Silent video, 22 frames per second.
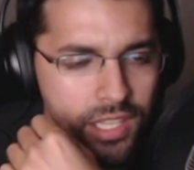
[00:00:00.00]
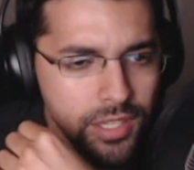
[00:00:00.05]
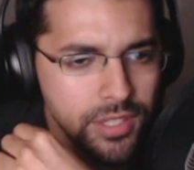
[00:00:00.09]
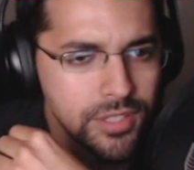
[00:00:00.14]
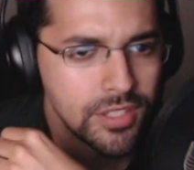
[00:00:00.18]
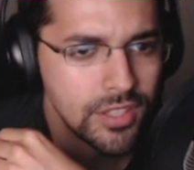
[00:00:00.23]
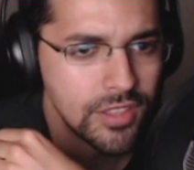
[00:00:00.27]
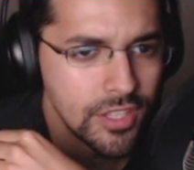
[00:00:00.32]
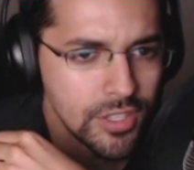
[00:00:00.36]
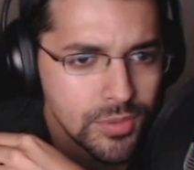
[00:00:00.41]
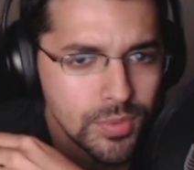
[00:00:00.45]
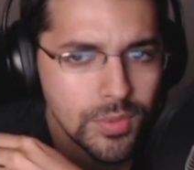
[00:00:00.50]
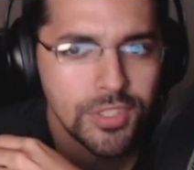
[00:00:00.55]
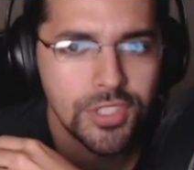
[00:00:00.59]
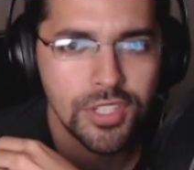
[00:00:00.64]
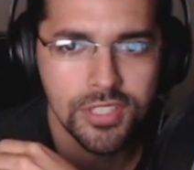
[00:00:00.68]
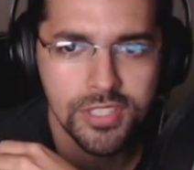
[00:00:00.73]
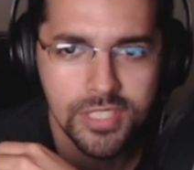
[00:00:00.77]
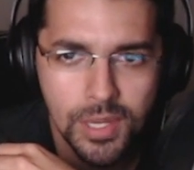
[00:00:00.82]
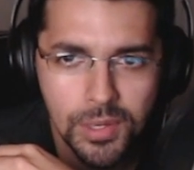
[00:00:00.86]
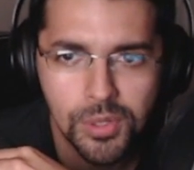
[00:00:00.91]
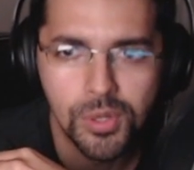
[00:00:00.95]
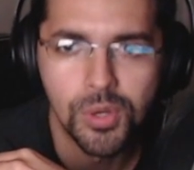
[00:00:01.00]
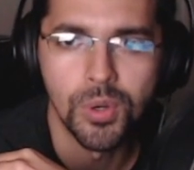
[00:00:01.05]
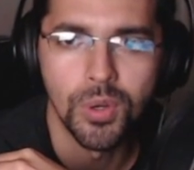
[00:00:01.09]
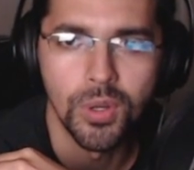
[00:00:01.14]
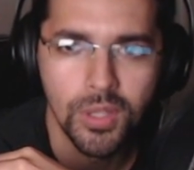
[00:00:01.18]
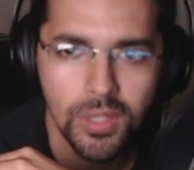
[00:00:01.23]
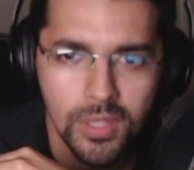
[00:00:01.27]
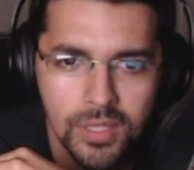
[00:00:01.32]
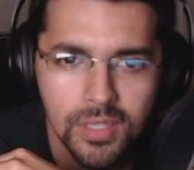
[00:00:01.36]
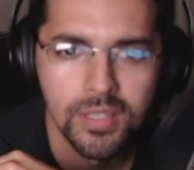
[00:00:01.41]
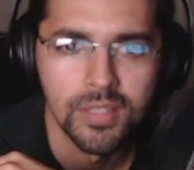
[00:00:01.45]
You see, this one does sound
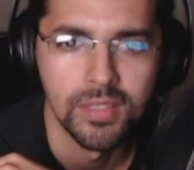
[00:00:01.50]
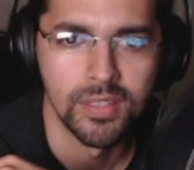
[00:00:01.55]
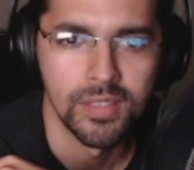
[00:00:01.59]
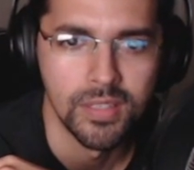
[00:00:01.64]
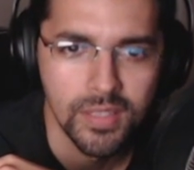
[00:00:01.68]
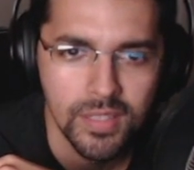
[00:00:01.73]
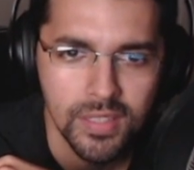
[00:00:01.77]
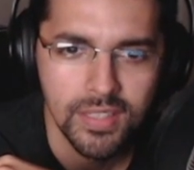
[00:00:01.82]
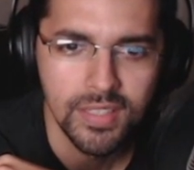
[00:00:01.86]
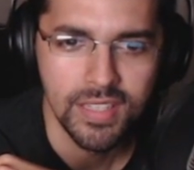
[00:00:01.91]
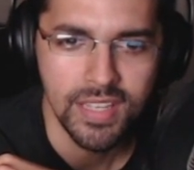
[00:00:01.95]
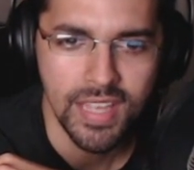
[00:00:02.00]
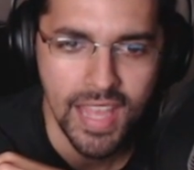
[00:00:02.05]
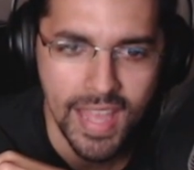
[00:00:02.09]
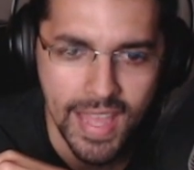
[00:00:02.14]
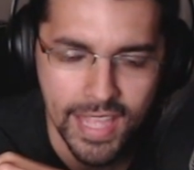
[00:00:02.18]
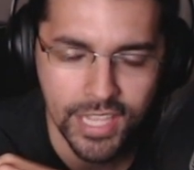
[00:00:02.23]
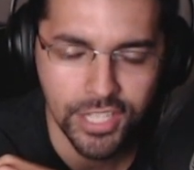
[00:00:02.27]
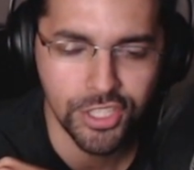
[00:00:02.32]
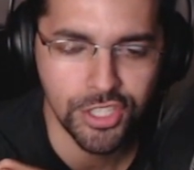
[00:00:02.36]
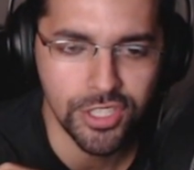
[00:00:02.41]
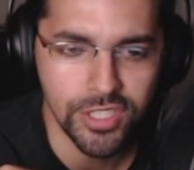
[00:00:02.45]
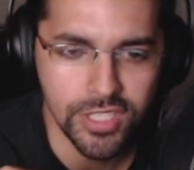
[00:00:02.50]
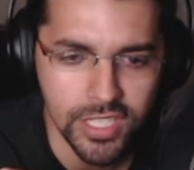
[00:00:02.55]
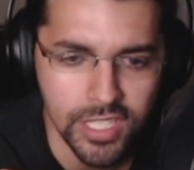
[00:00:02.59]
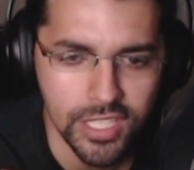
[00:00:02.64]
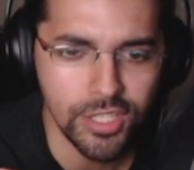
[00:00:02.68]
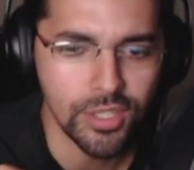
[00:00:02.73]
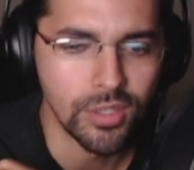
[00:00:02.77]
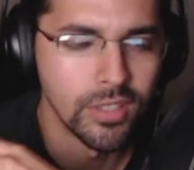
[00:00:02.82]
cool. Action-y.